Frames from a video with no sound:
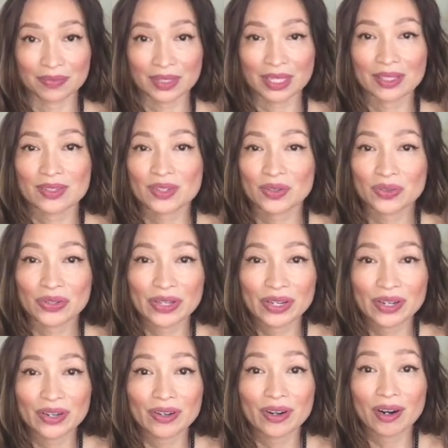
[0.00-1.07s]
And so
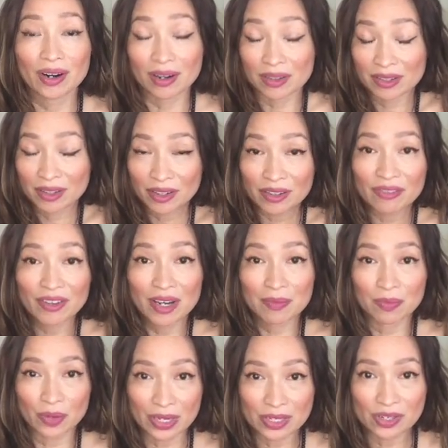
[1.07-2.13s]
their
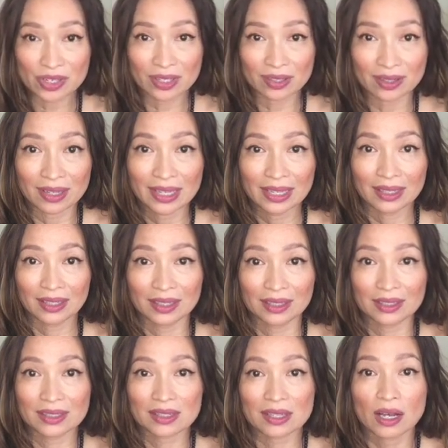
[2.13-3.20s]
vibration
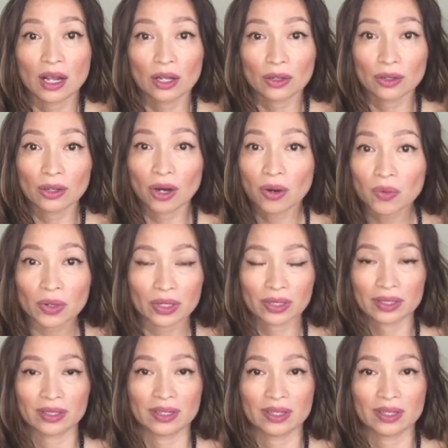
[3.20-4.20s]
is lower